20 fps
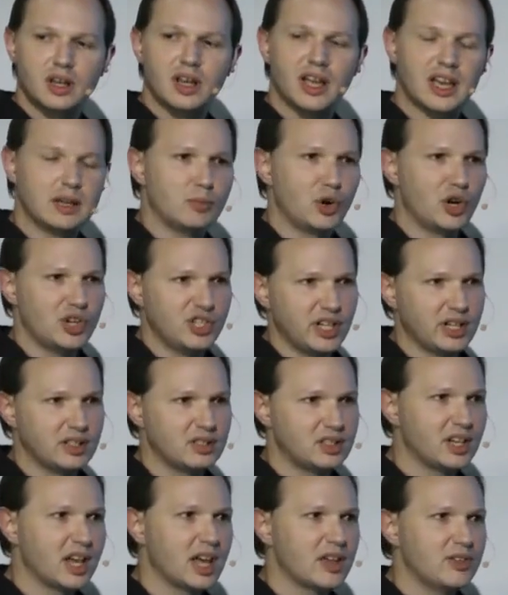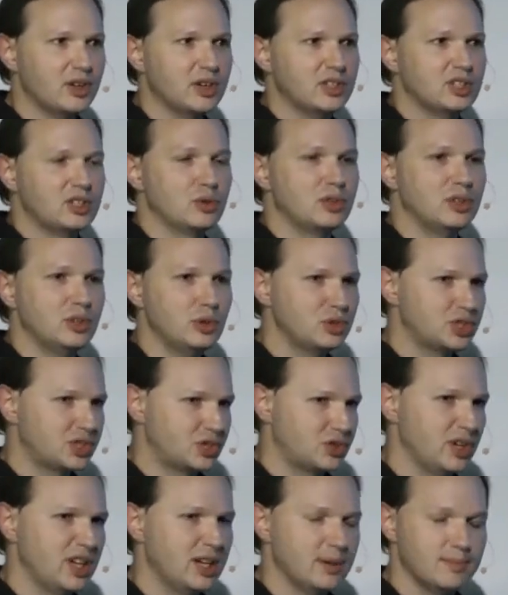and merging it together into a new
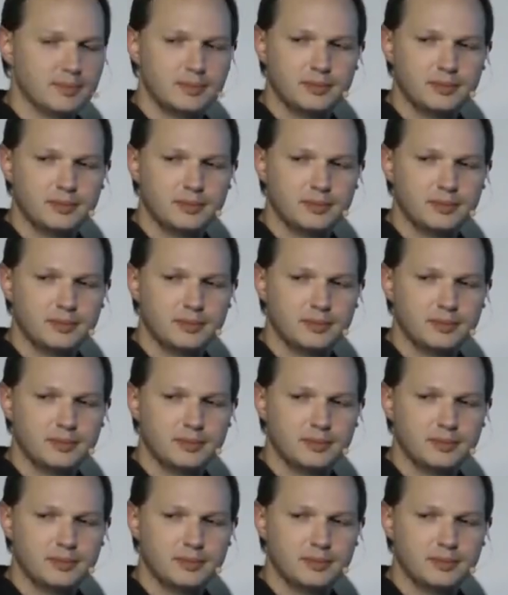stream.